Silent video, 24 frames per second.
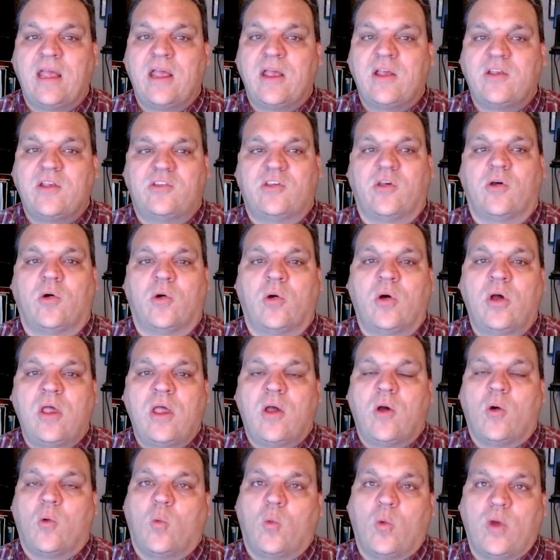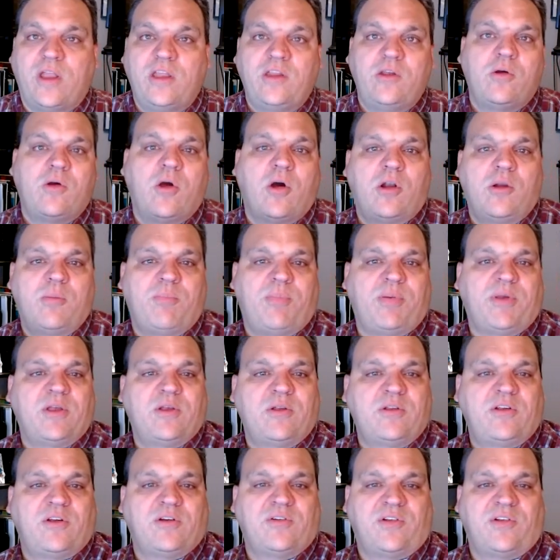So when you go to
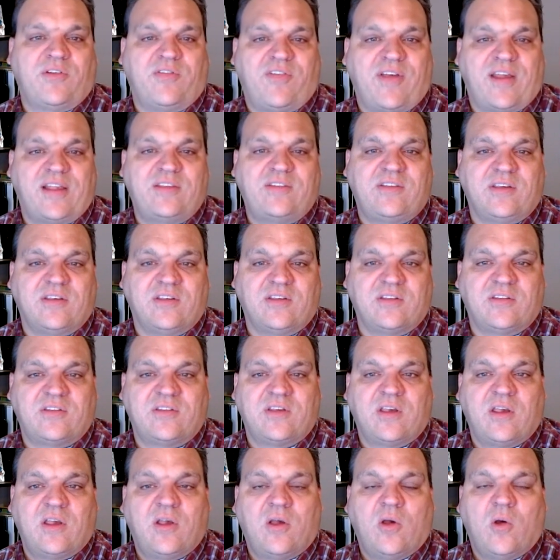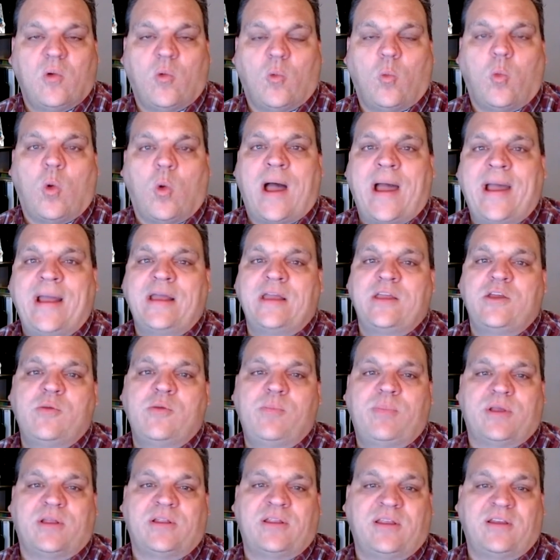build your defenses, why are you
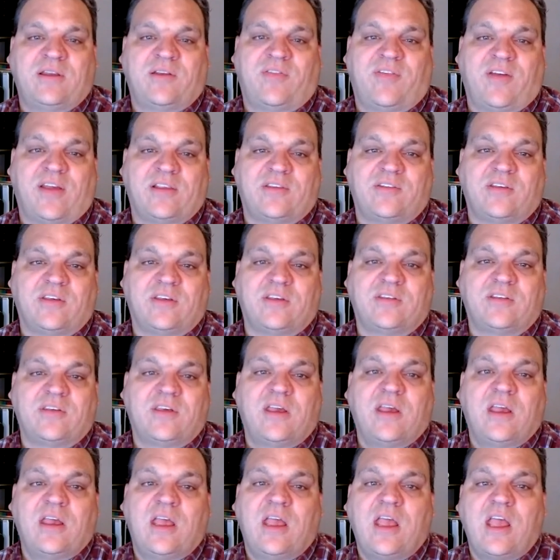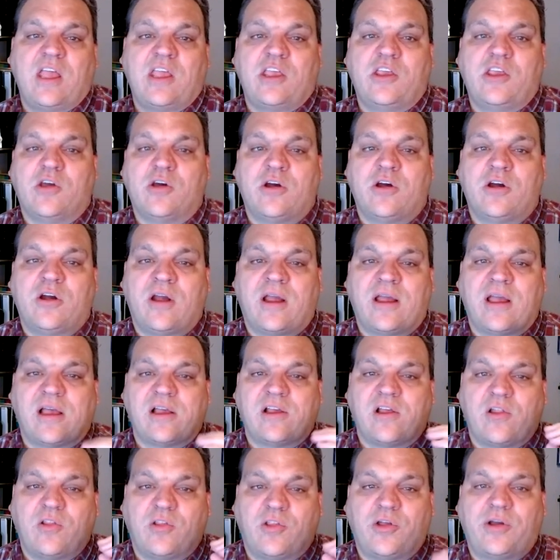building defenses? You're
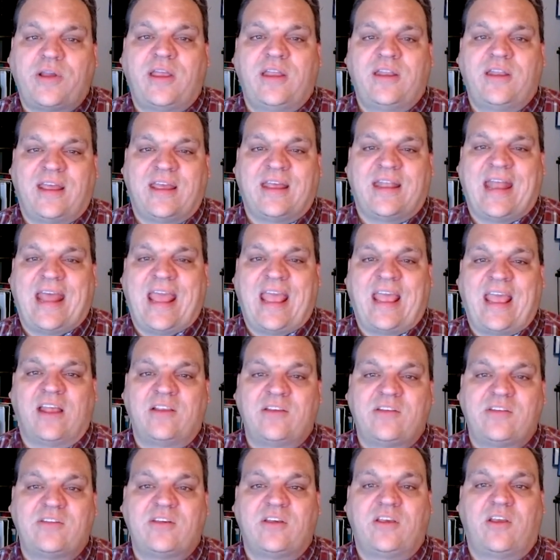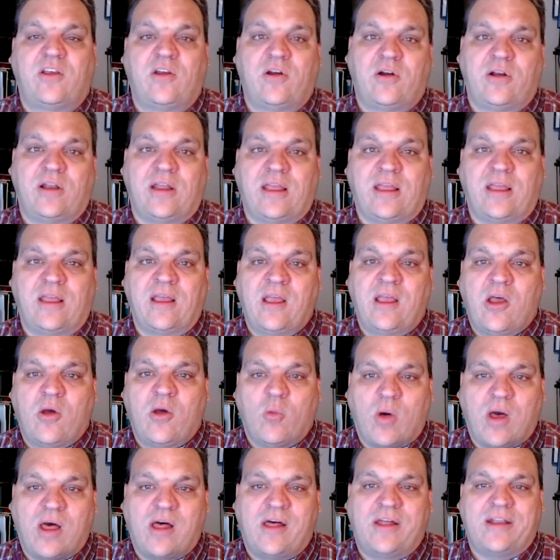looking to enhance security
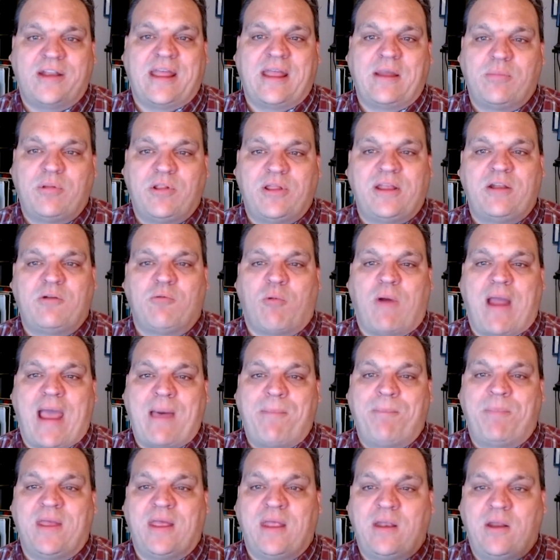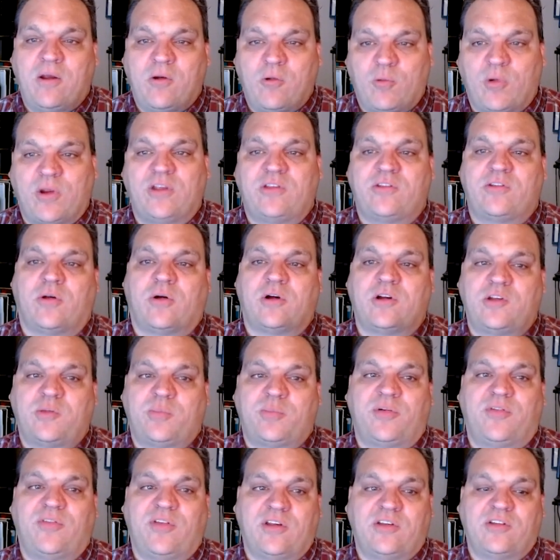while enabling rapid resource
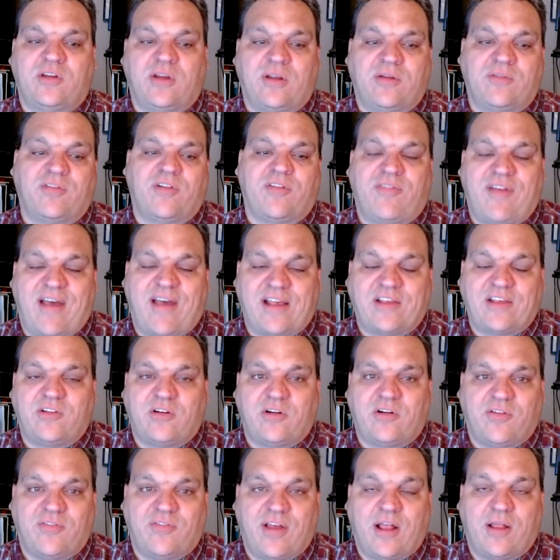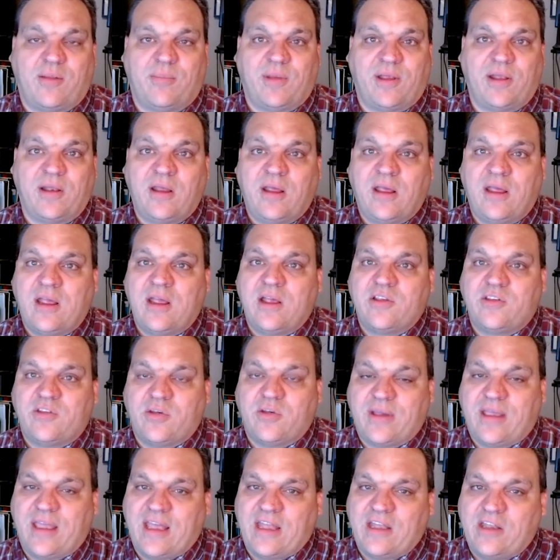provisioning for faster development. So
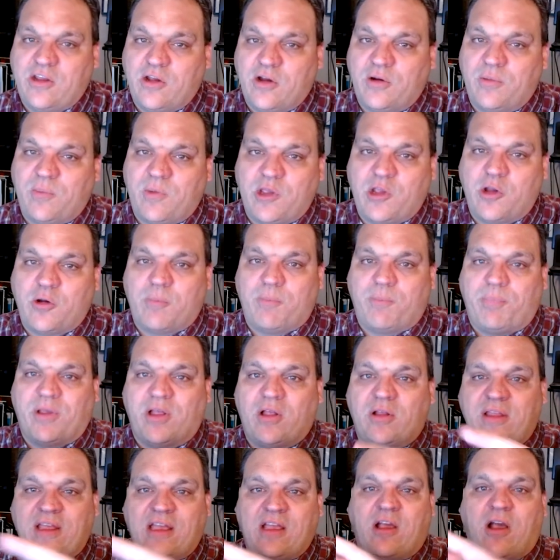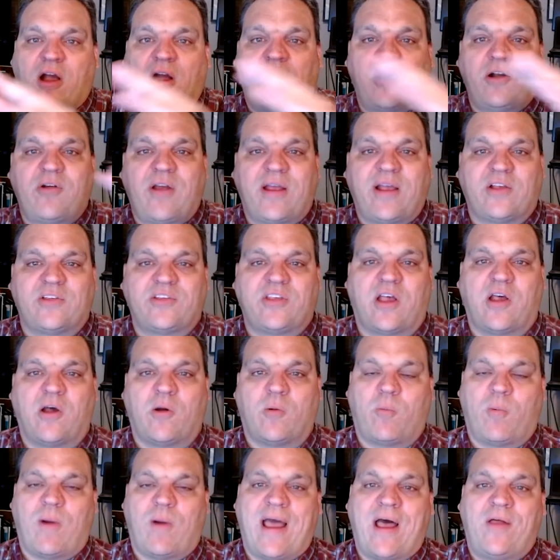again, you're building guardrails
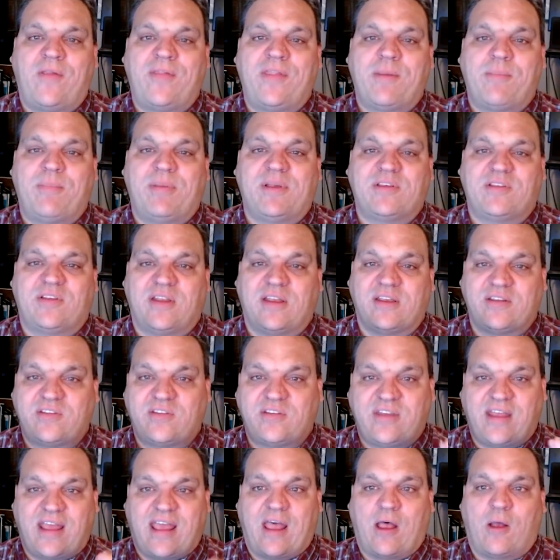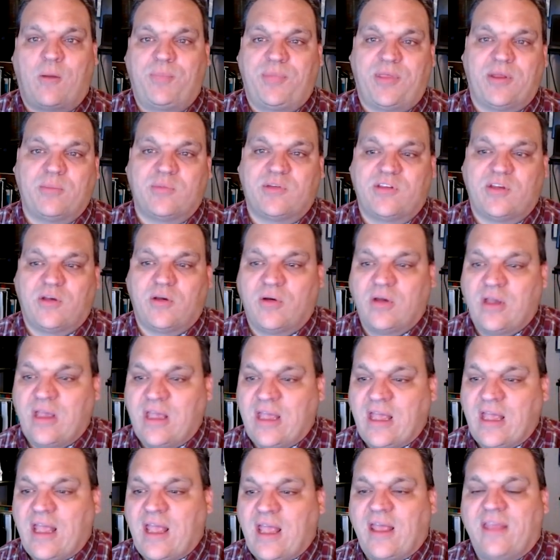around the business to help them. So
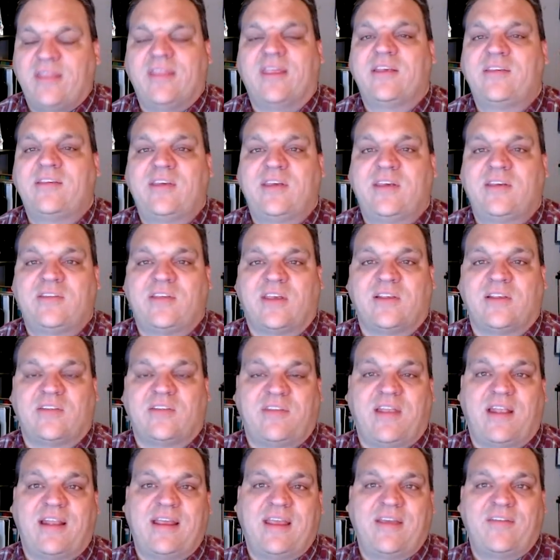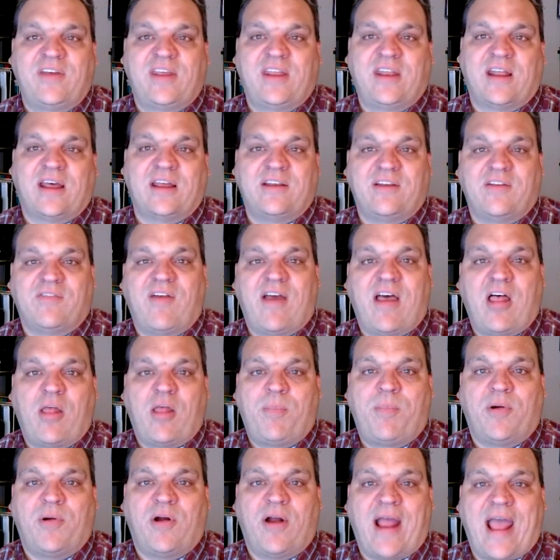this is, instead of giving a
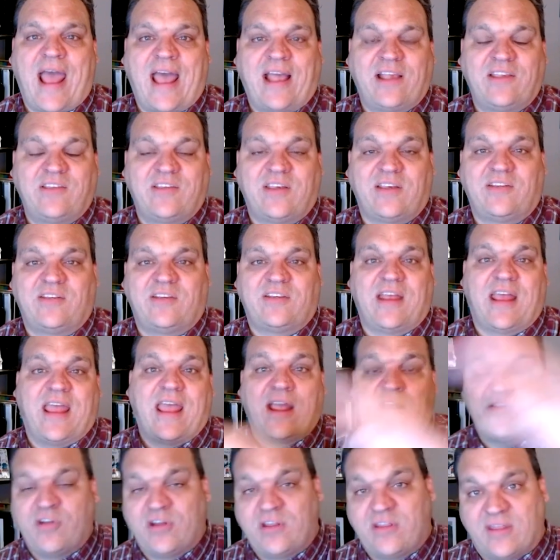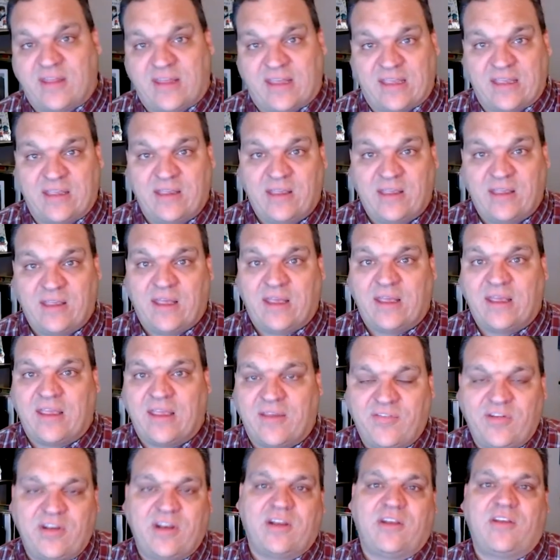developer access to everything,
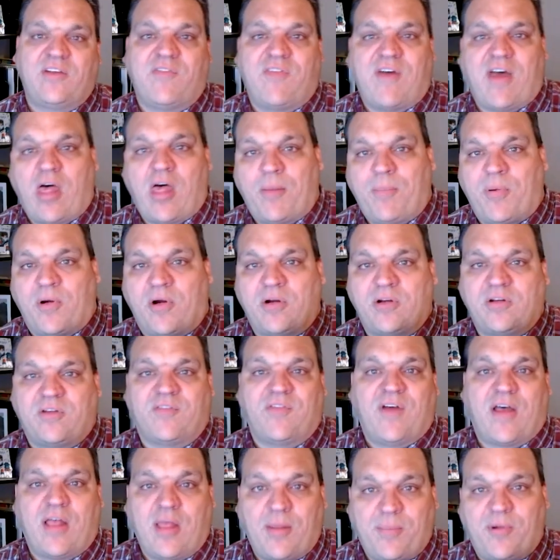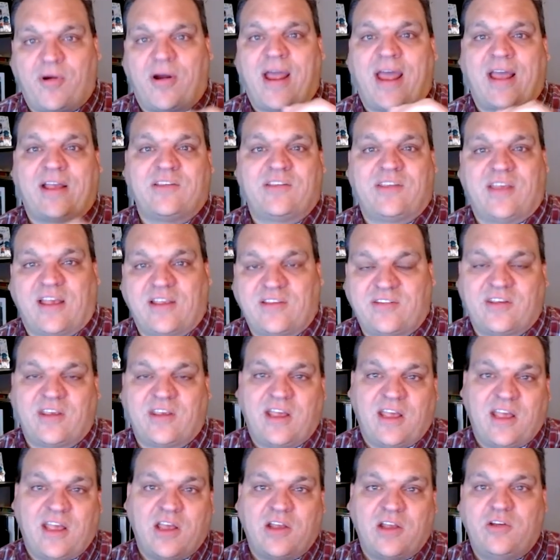giving a developer access
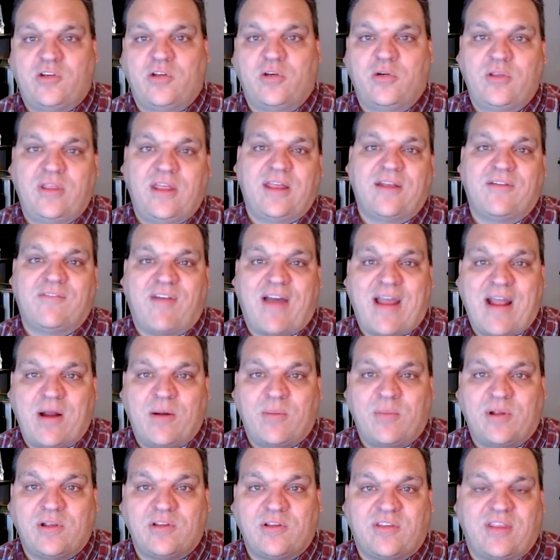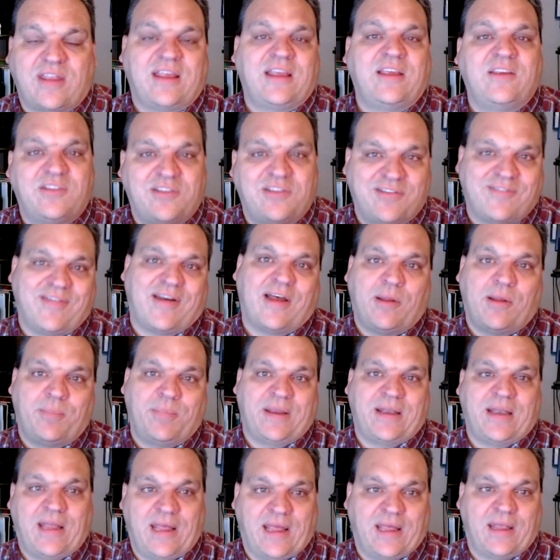to the environments that he's
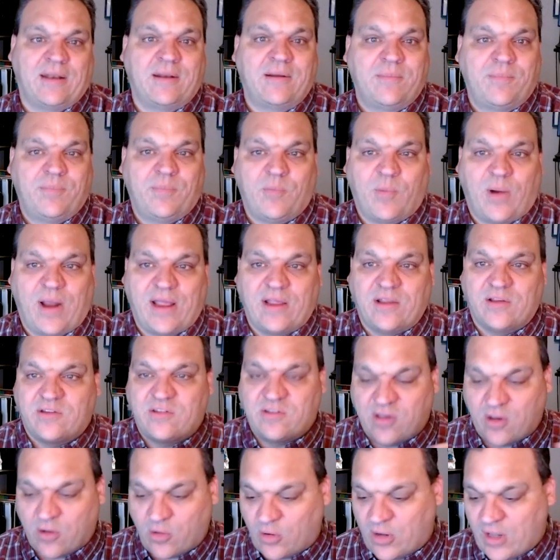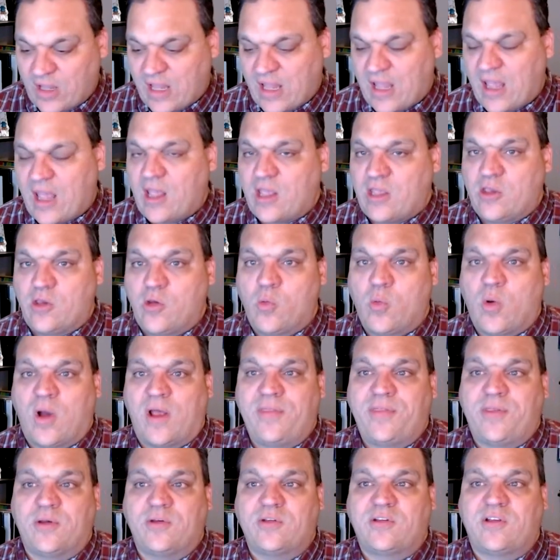developing in, right? So you
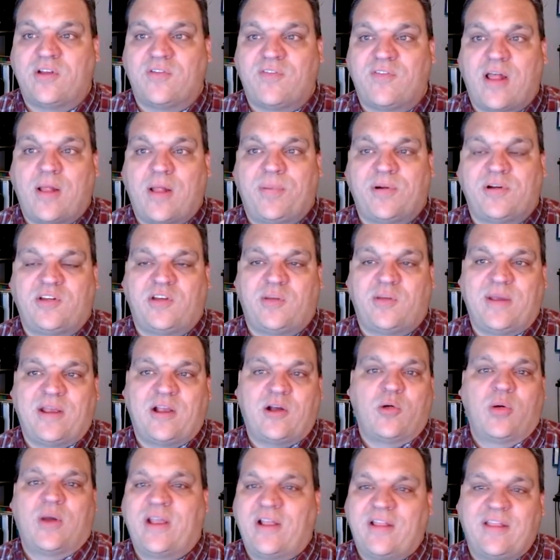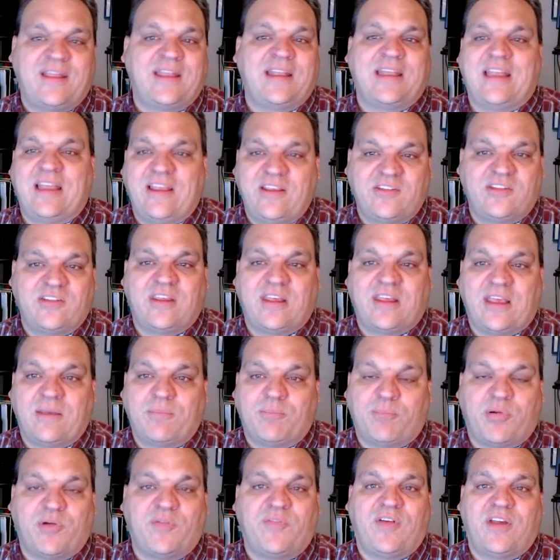want those developers to be quickly and easily
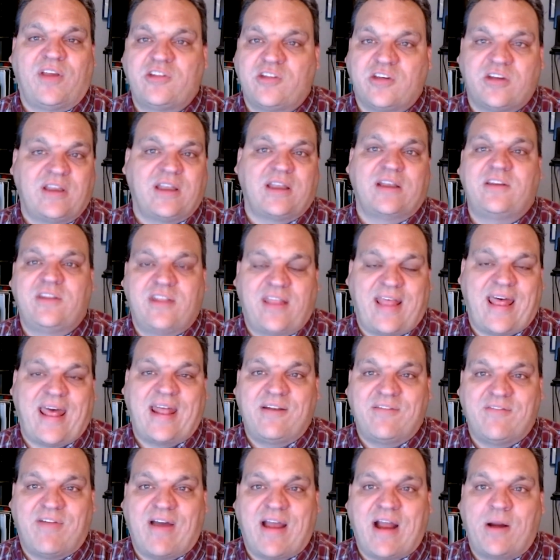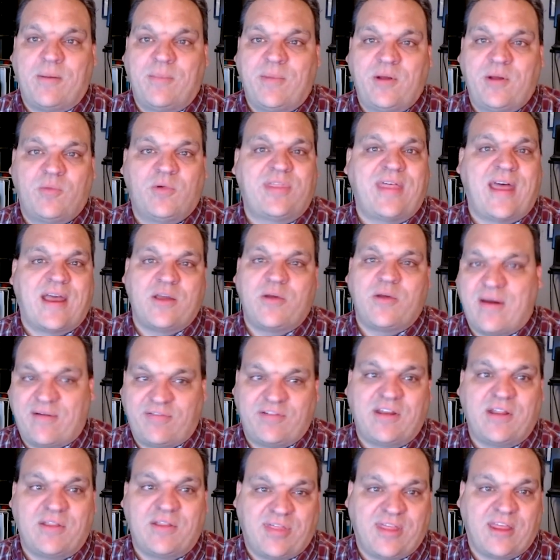provisioned into that environment without you
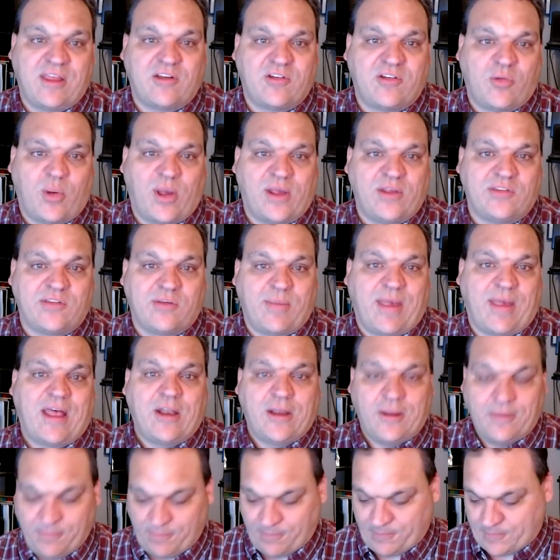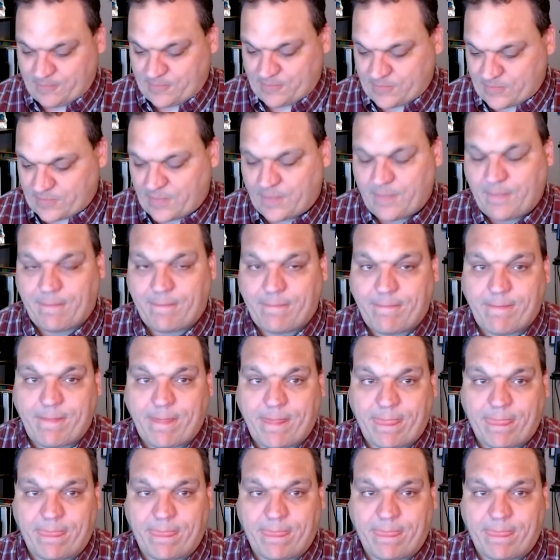having to think twice about it.